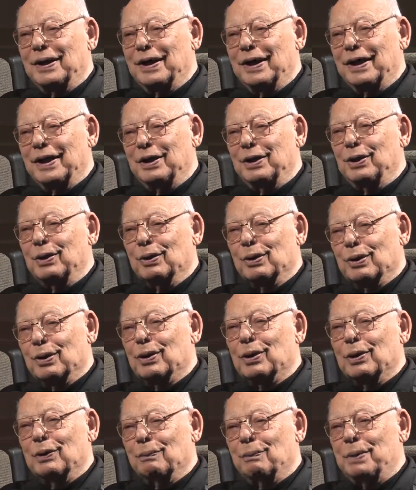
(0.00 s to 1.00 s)
and you're
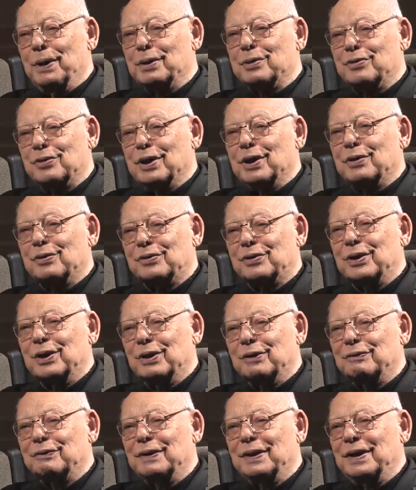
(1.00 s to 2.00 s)
going to pitch that
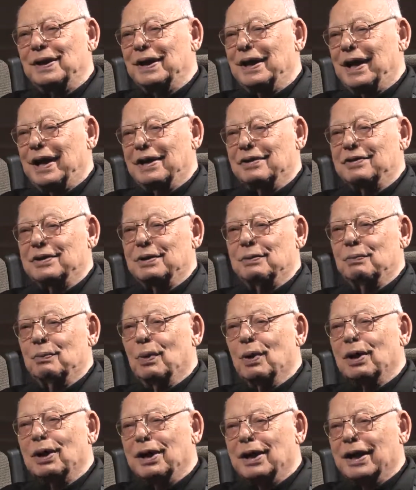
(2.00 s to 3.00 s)
stuff." I said,
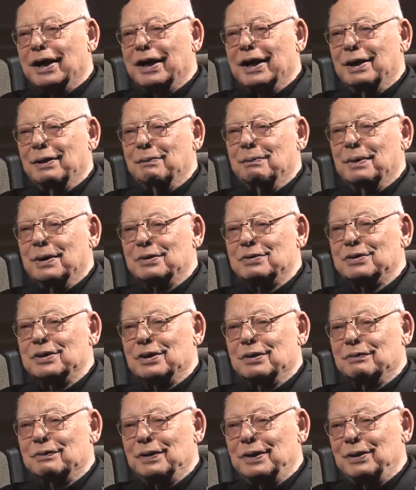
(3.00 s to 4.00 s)
"What did I get
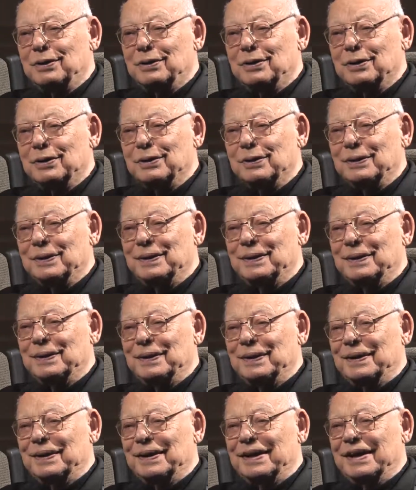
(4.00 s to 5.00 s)
myself into?"
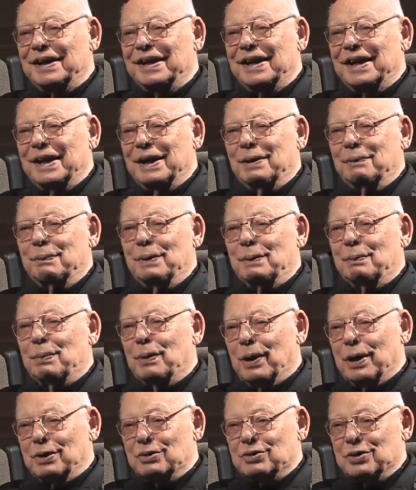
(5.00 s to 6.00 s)
But
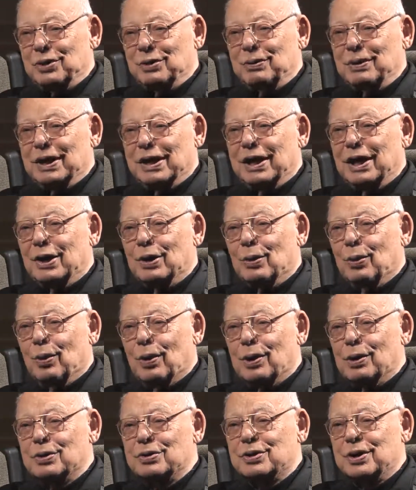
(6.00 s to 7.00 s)
pretty soon I got
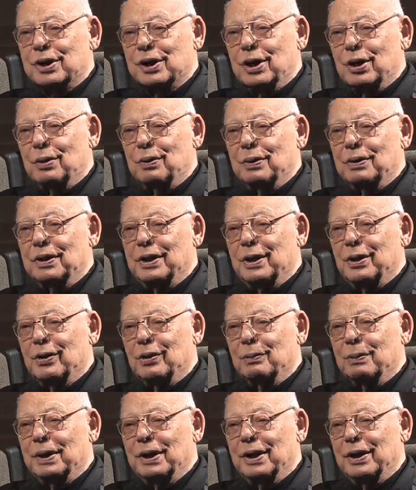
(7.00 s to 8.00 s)
orders to go in the
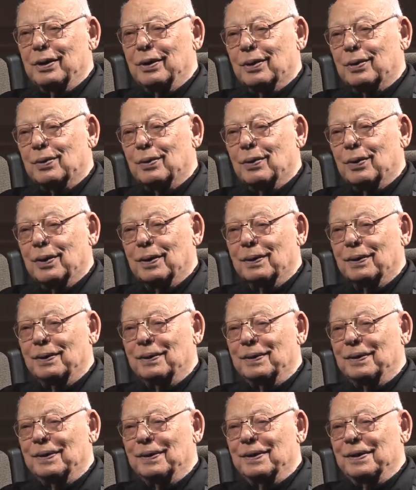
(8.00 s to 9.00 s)
Army Air Corps
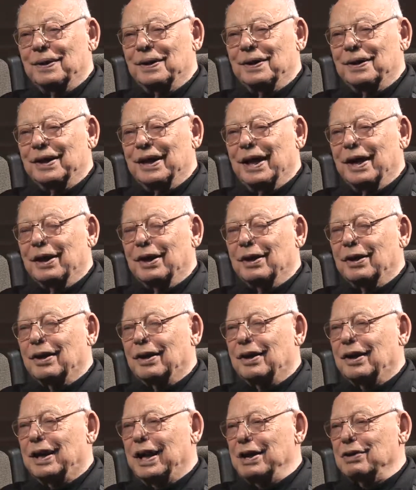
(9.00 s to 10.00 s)
down in
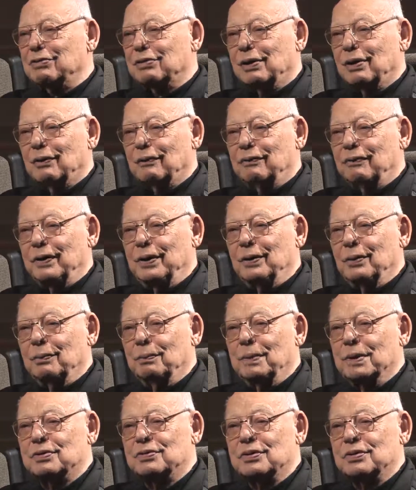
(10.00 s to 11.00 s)
Keesler Field,
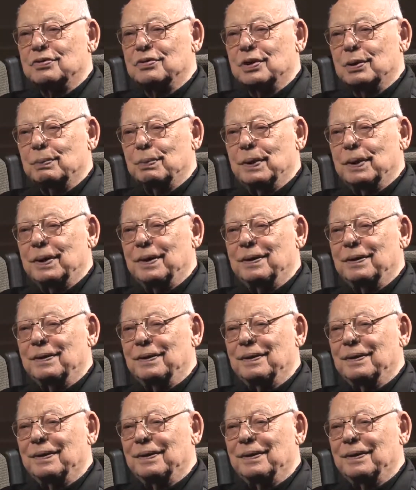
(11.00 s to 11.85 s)
Mississippi.